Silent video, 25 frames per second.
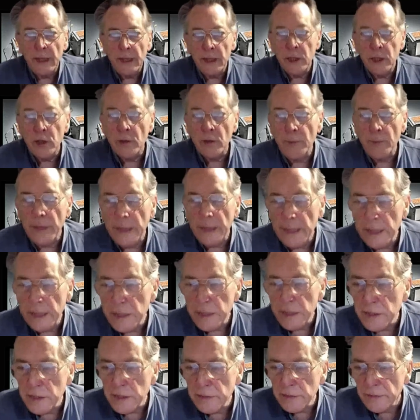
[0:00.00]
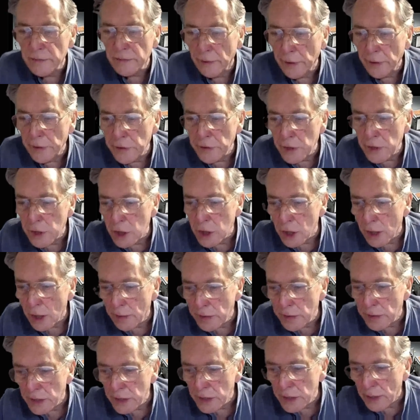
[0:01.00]
it should be easy for you to
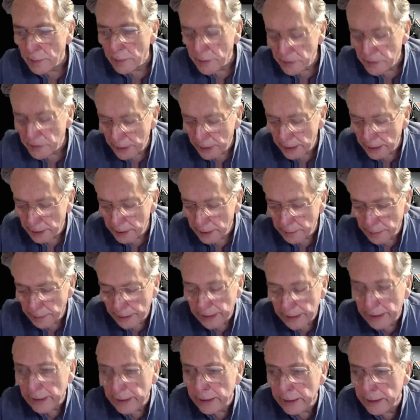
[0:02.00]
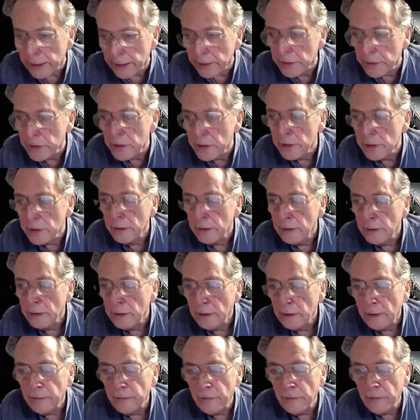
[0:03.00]
show us up as being complete idiots
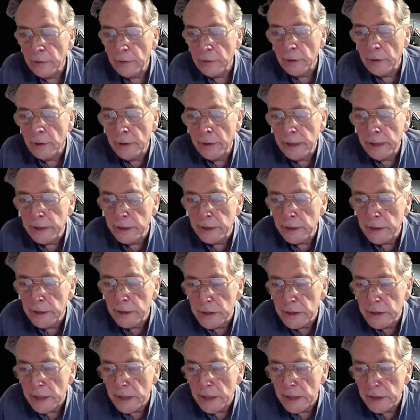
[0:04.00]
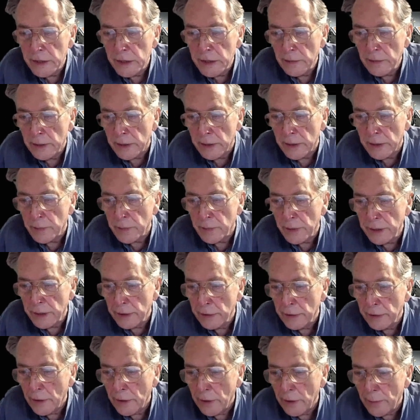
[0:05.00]
if you agreed to discuss it with us, but
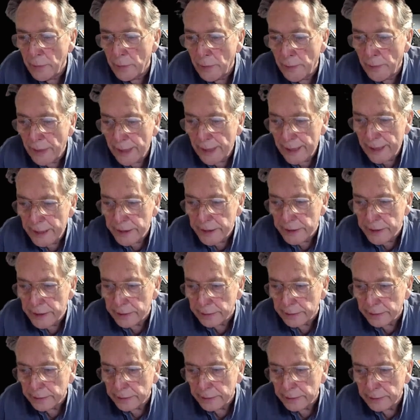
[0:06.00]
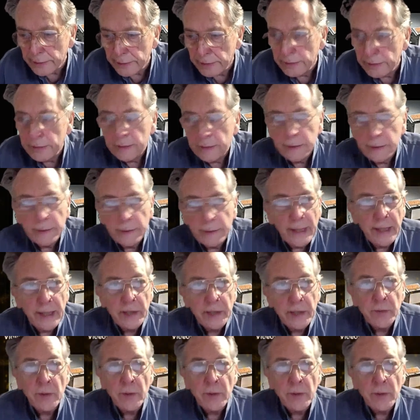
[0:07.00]
you're not prepared to. That is